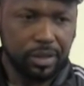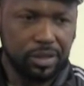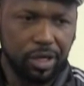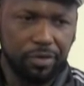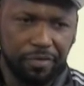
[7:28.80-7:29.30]

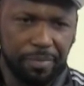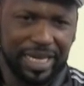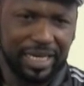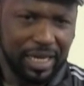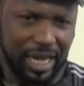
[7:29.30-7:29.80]
So for
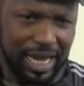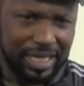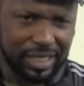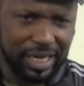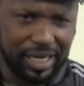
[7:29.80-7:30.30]
me,
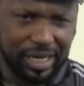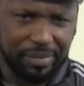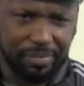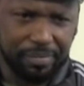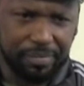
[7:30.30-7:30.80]
as
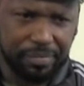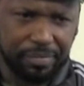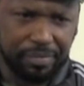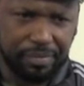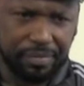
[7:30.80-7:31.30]
a
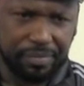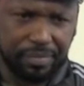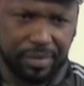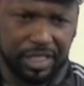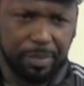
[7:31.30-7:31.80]

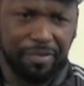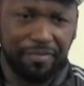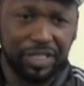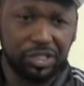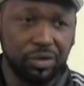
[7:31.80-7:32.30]

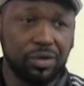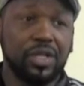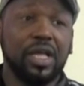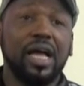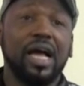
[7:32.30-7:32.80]
professional,
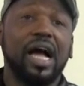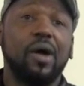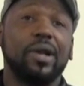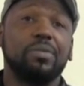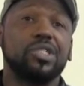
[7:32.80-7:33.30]
I
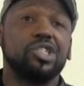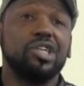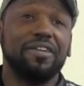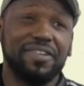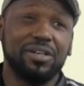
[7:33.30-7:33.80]
went up to
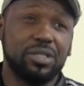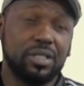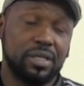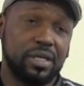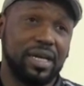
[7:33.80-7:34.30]
Sheffield
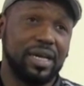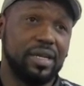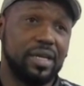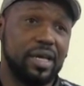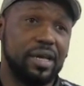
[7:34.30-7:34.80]

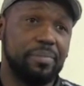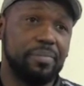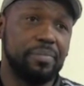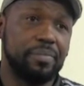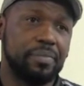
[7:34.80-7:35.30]

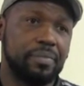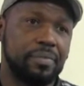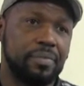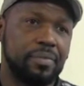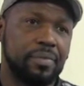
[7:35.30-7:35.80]
and
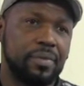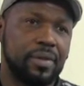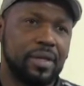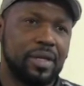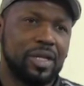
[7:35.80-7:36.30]

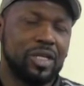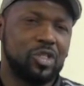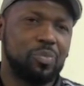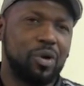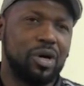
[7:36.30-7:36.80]

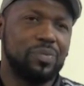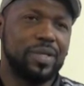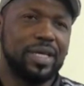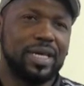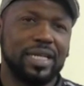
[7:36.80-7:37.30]
sparred
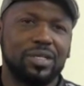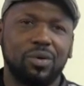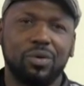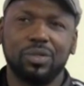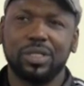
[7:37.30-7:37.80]
with a kid
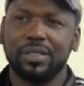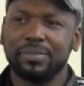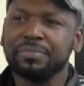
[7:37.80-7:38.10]
called